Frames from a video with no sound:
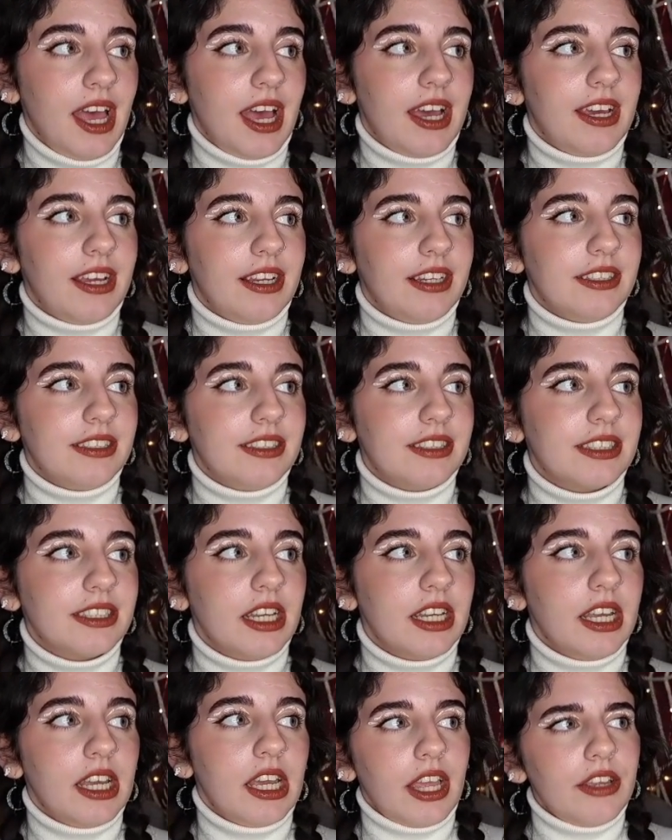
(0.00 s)
And
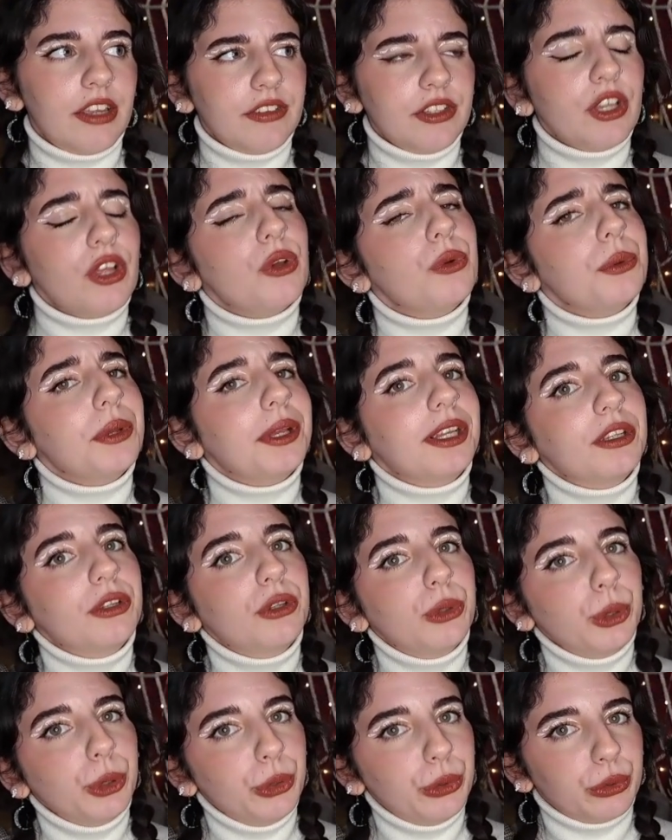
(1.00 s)
even though it
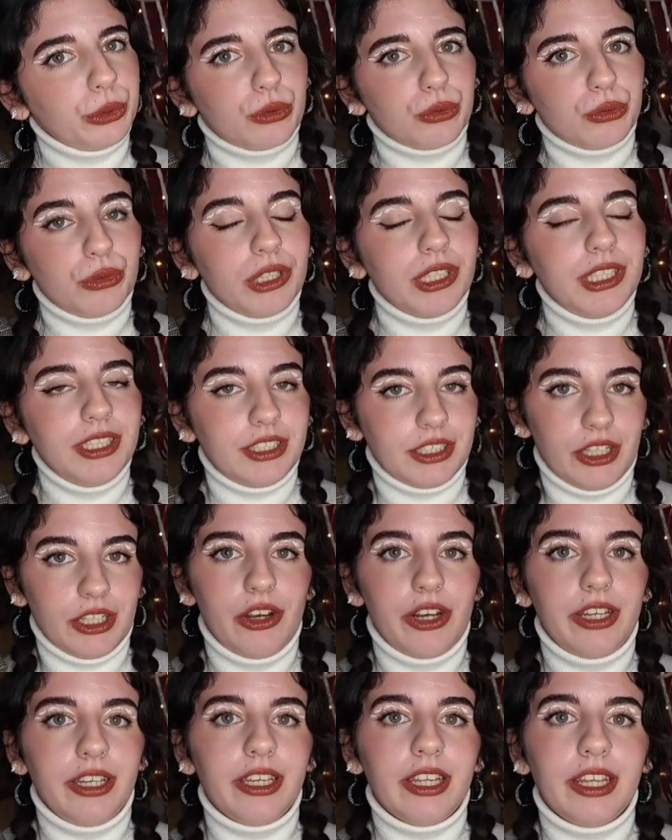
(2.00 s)
looks really
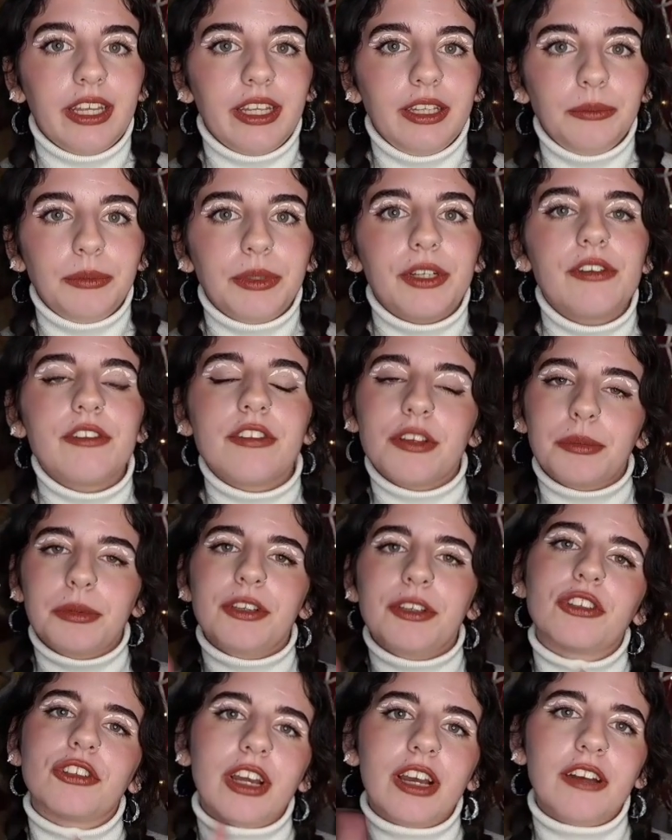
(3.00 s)
tiny, because I've
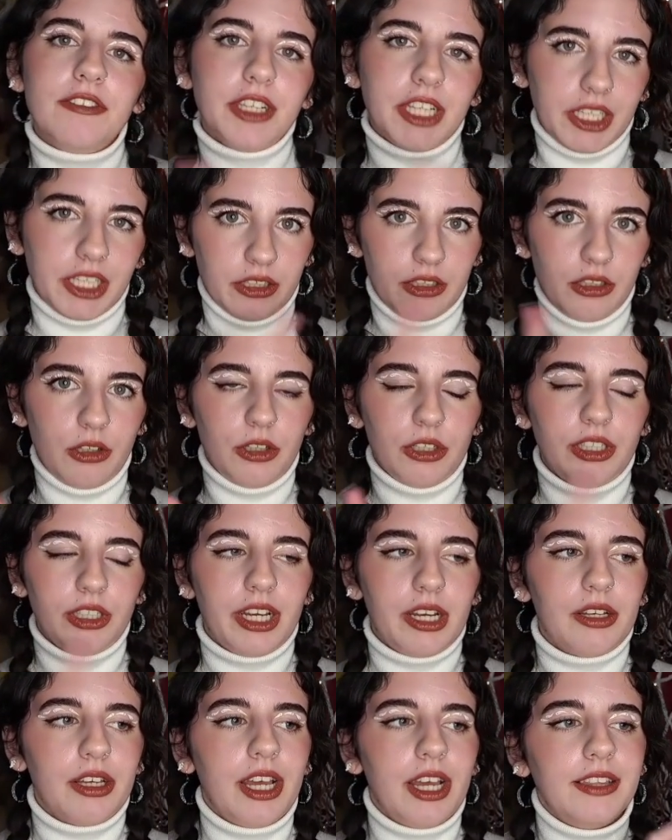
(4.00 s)
been travelling a lot,
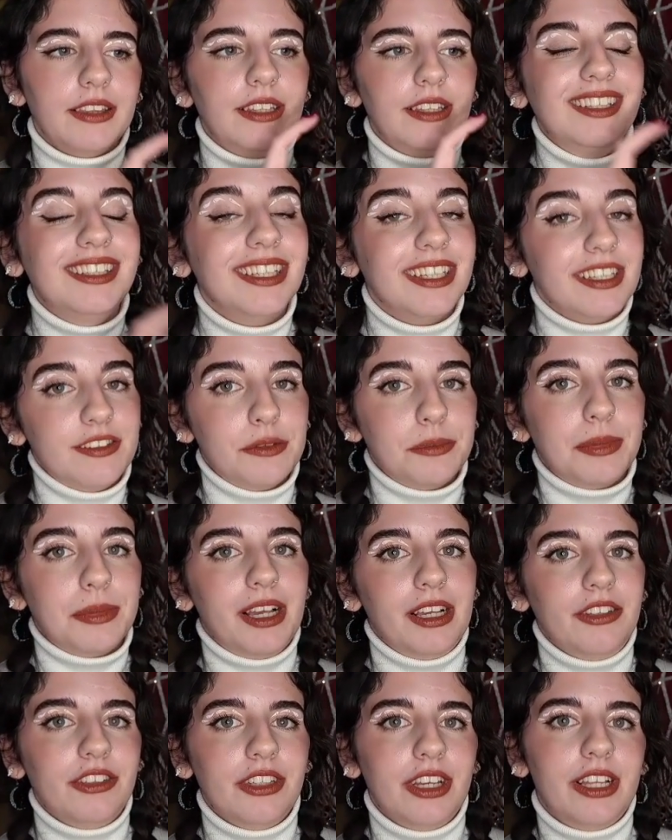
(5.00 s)
like I had the NYX
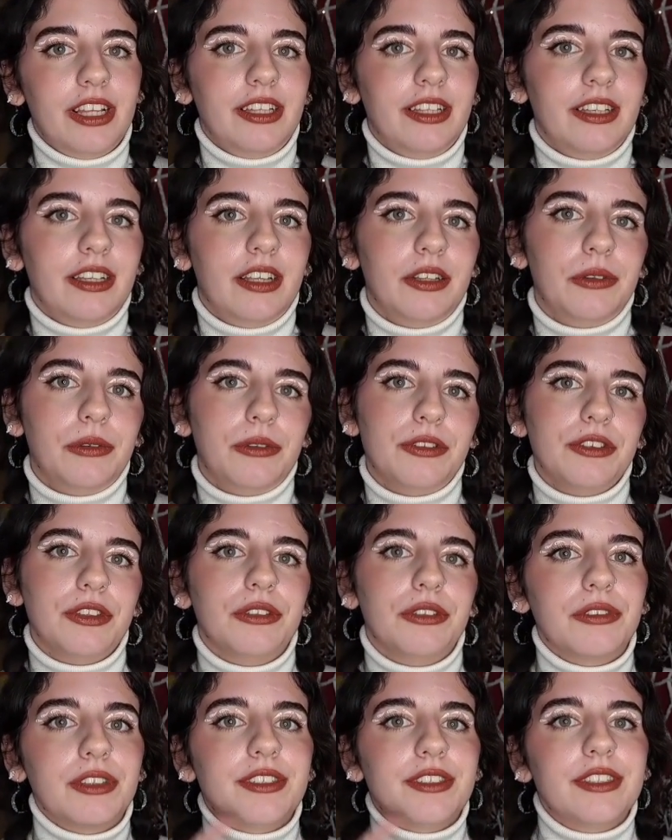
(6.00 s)
bash and then I
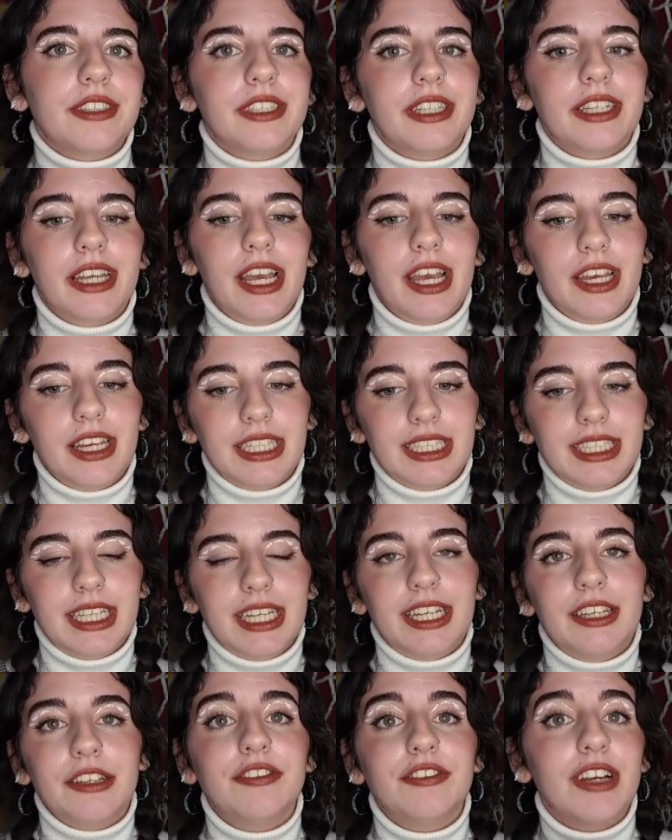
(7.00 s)
also recently had
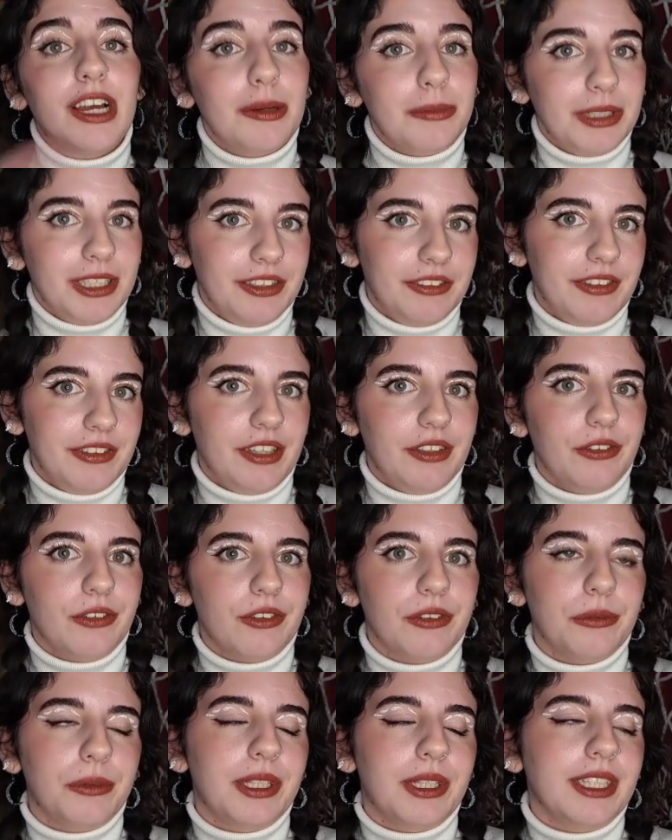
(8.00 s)
a family event
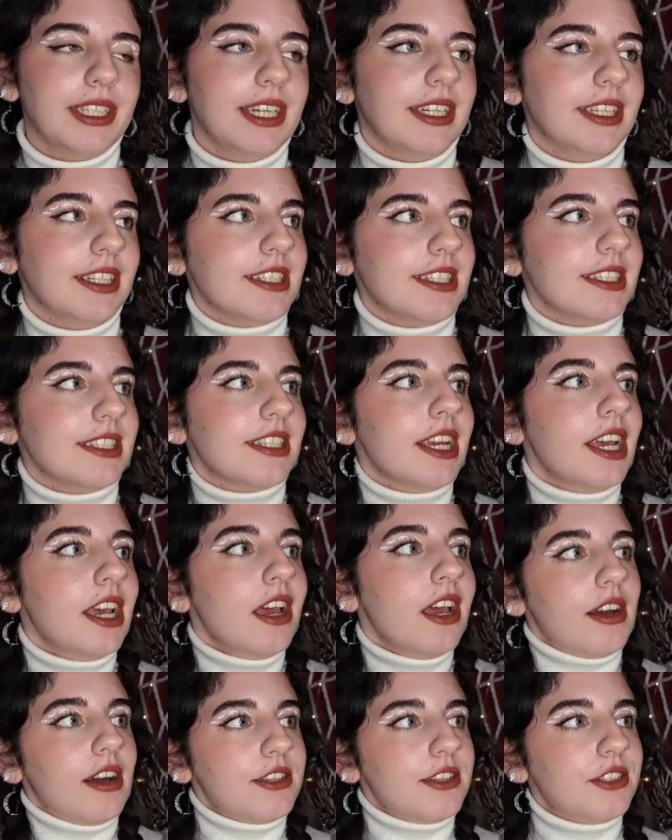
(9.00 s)
on the weekend,
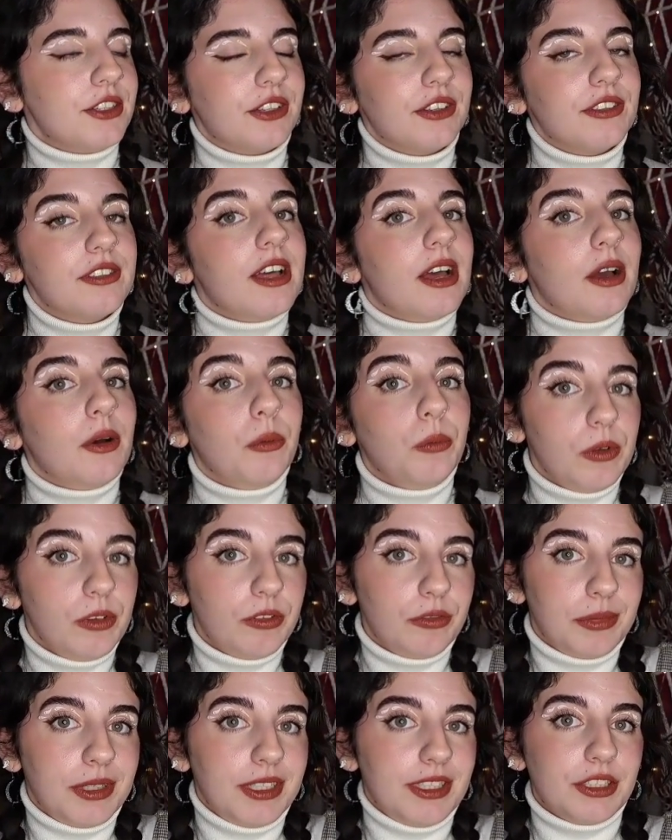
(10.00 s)
I took that
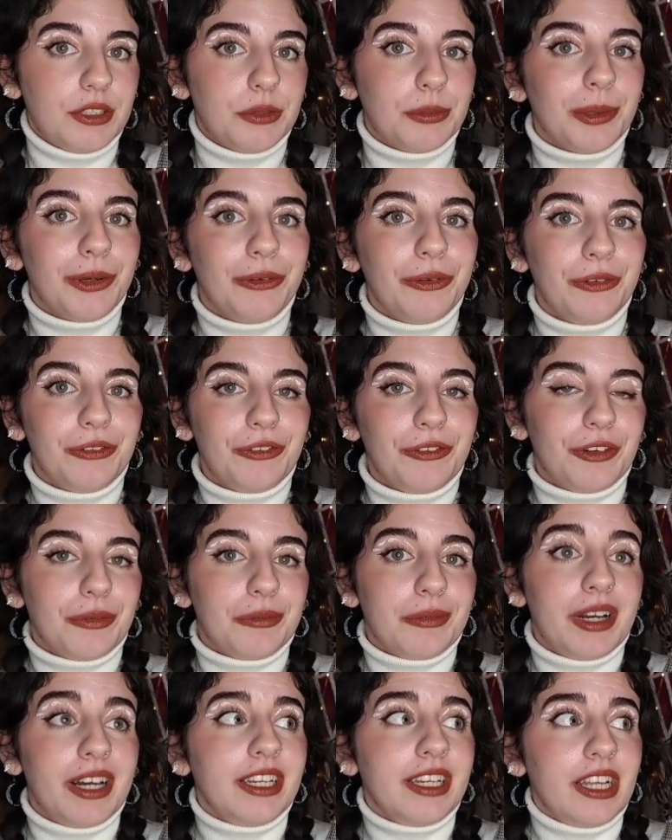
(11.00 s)
with me to both of
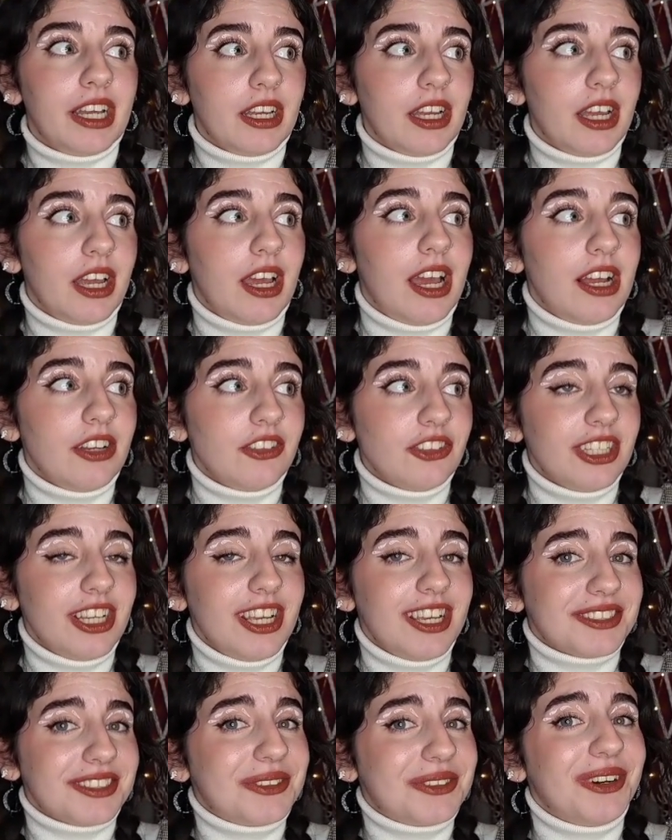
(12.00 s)
them, and it actually
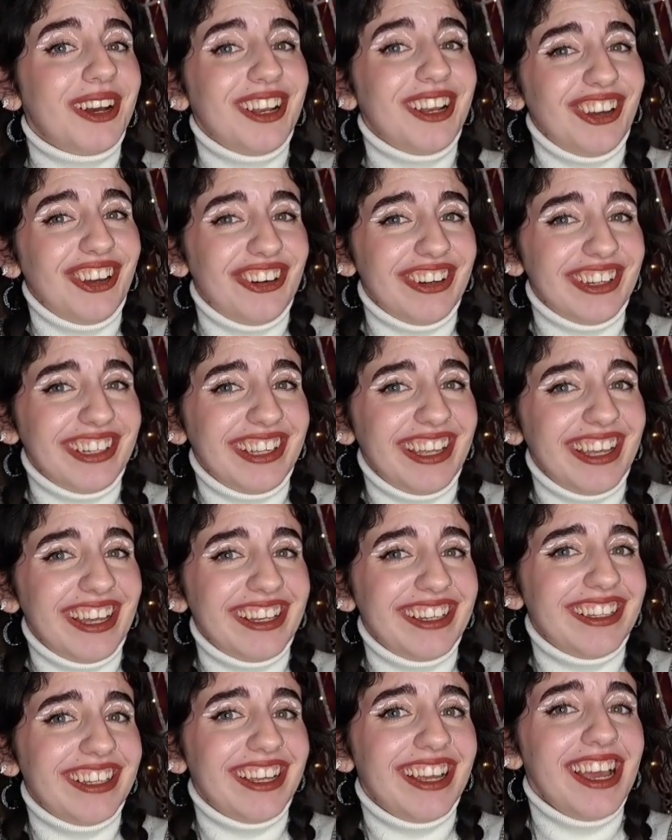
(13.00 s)
has quite a lot on it,
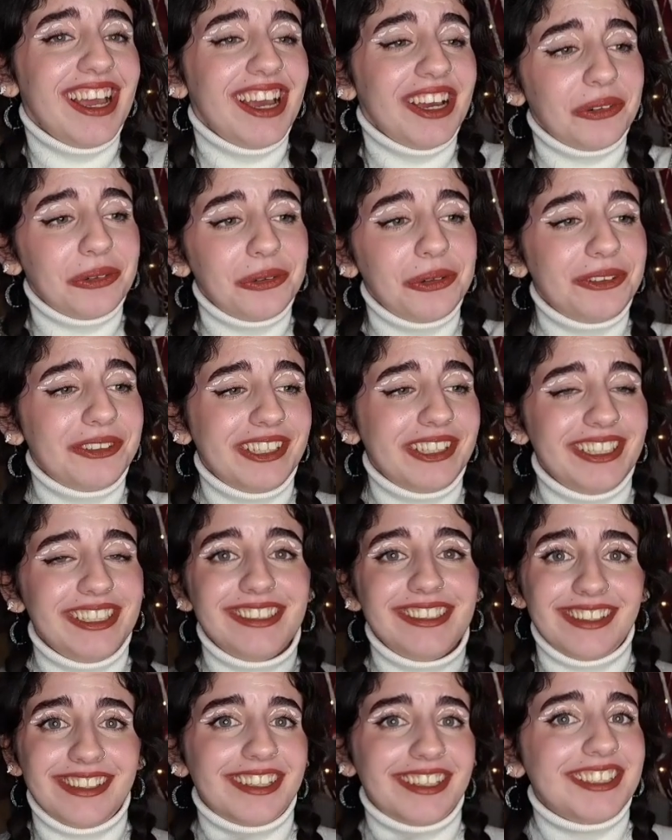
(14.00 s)
and it all you need
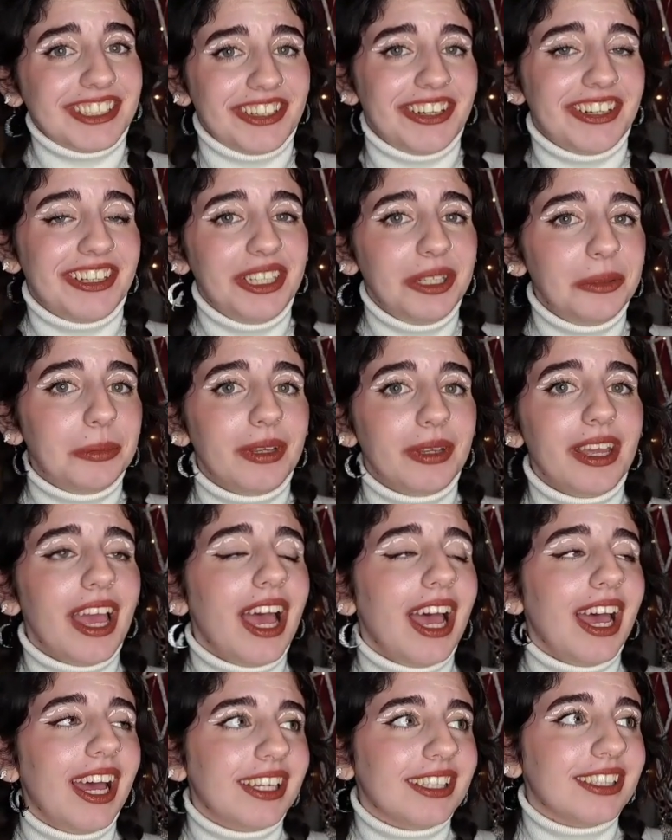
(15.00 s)
is like a tiny bit
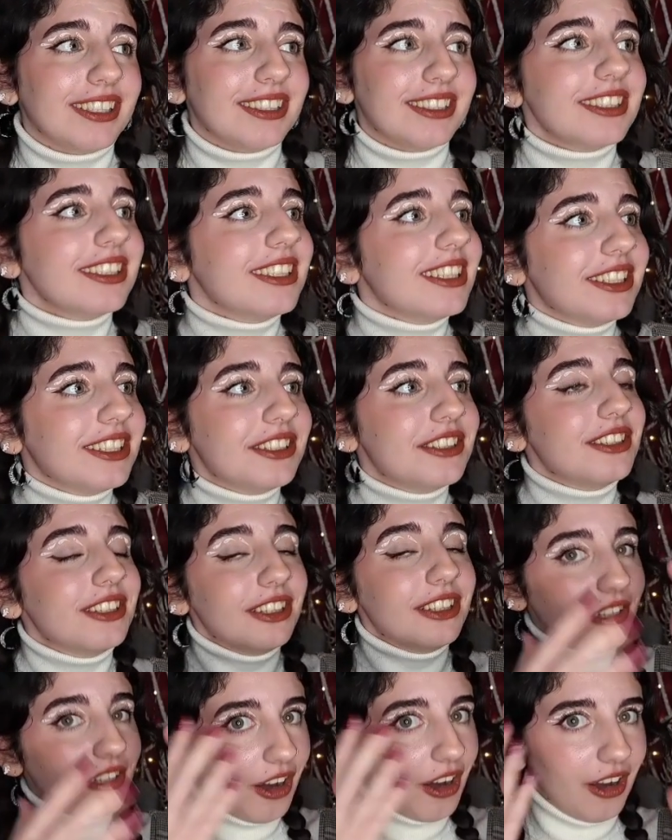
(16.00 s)
and it
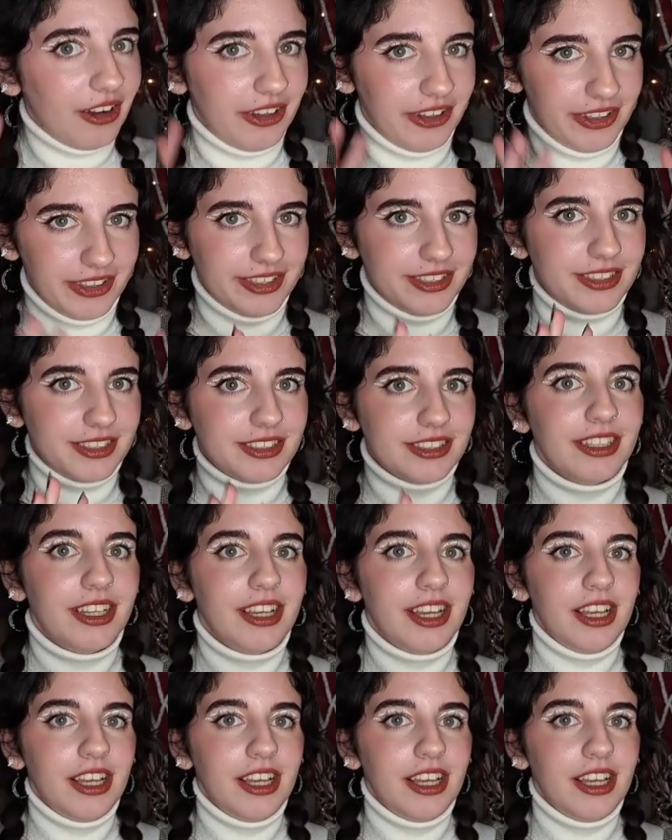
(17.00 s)
lasts.